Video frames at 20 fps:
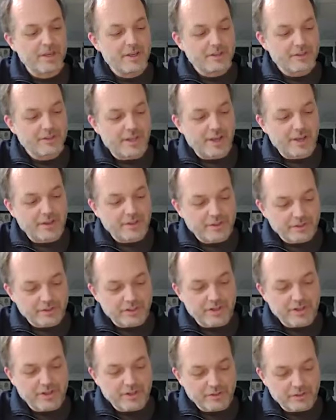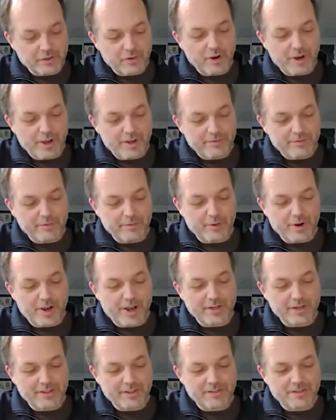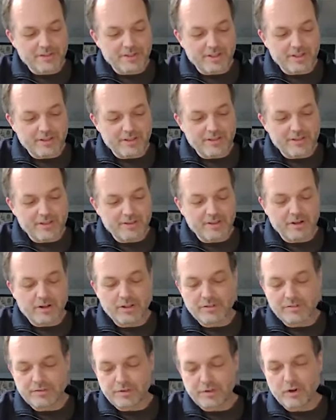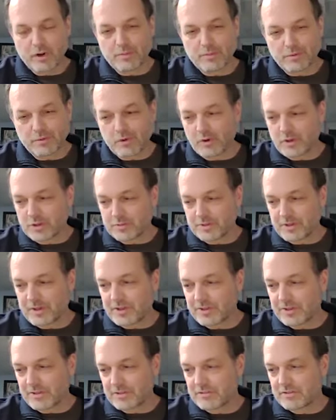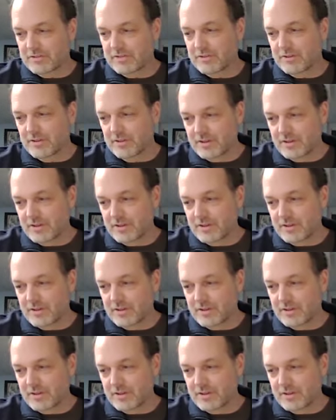Now this song is great for practicing all of your open chords because